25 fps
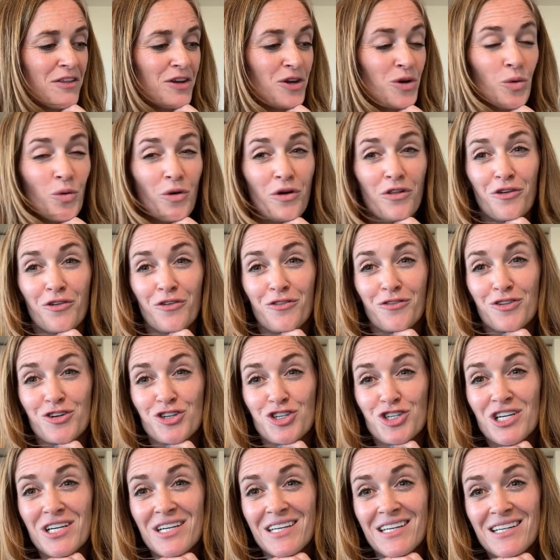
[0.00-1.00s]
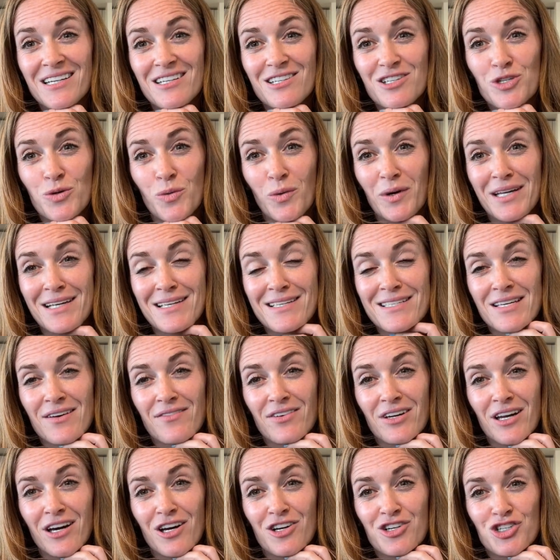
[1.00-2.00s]
Northern Virginia,
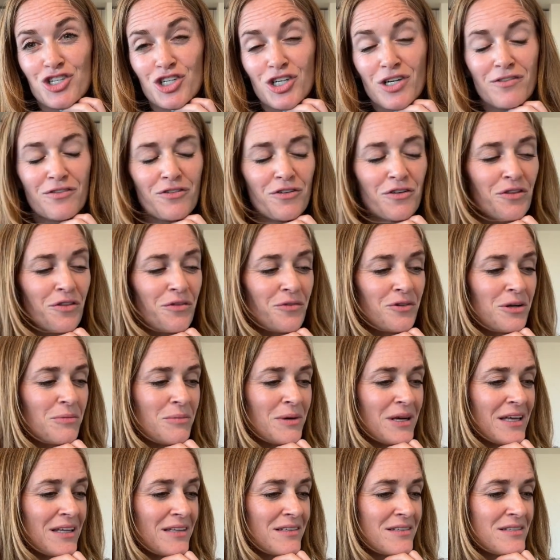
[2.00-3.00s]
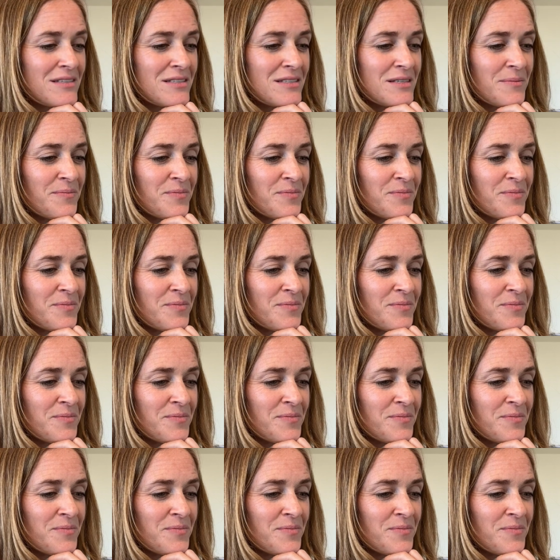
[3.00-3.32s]
2,700 for 3 beds.